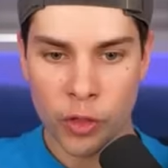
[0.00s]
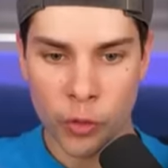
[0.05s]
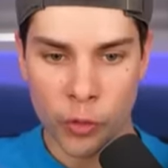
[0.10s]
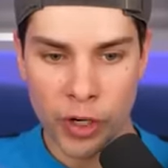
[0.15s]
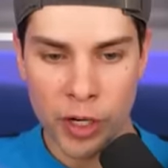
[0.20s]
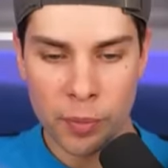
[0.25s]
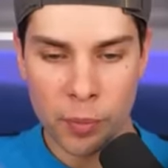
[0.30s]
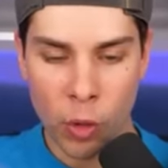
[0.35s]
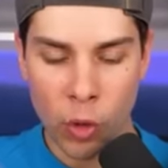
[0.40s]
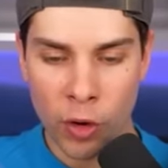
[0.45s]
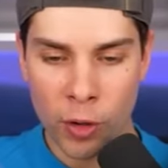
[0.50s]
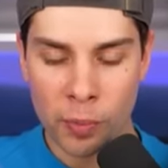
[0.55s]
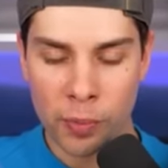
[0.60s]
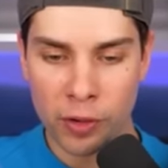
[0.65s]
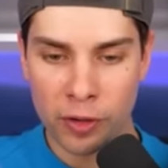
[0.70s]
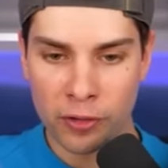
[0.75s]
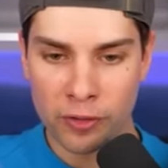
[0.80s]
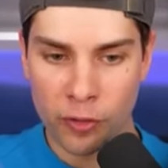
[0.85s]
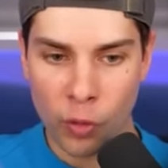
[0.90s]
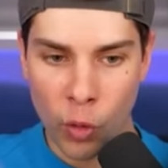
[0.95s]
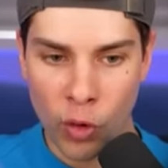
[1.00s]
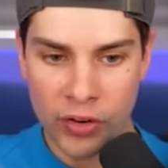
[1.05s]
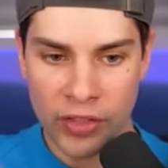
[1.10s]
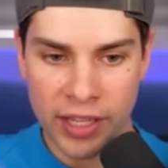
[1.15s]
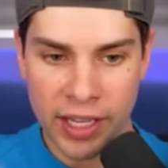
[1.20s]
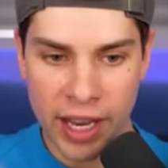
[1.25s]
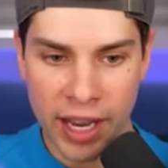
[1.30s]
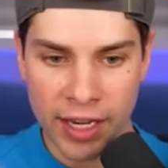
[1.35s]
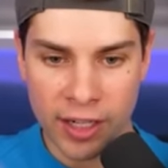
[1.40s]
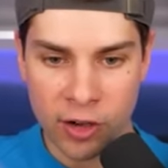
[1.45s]
Three more before
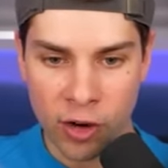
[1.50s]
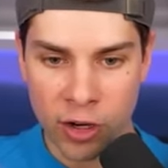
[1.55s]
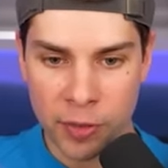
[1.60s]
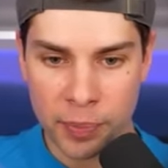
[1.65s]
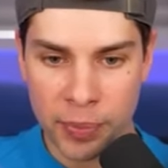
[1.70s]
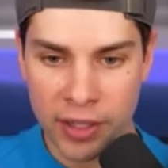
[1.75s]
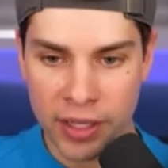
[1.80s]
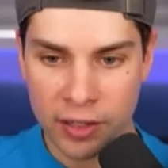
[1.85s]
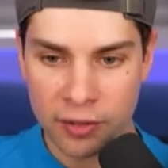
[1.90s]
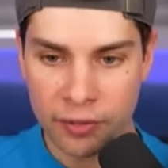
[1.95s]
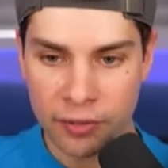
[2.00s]
the icon pick.